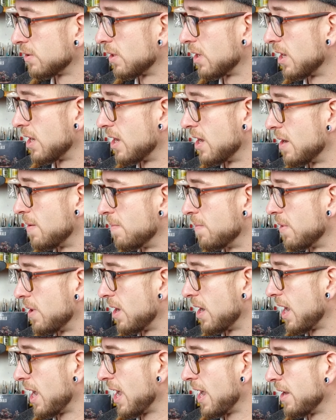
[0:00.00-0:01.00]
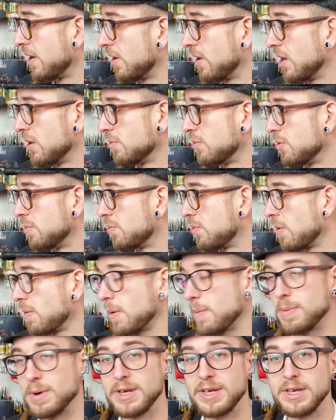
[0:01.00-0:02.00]
And I will
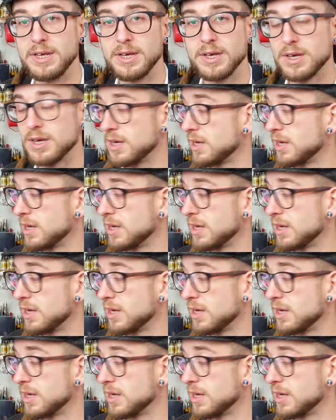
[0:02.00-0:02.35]
probably